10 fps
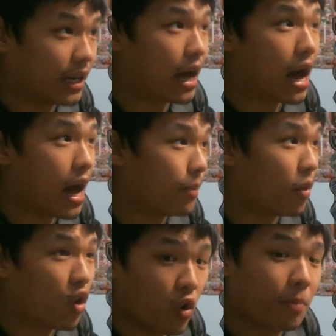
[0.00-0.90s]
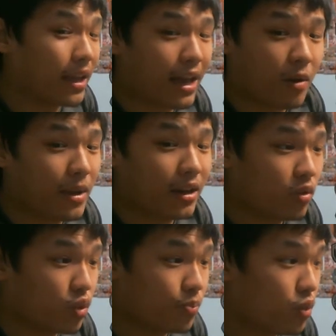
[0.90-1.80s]
I'm hoping Almeida
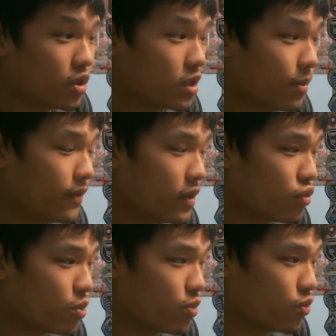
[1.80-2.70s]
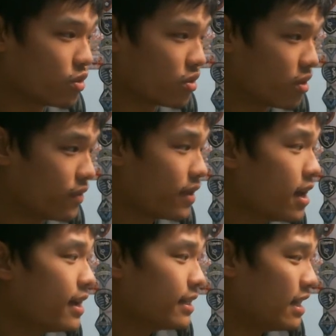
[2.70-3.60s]
would put some of his reserve
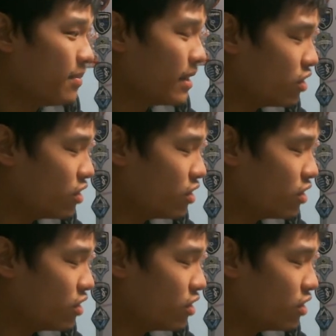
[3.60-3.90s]
team in.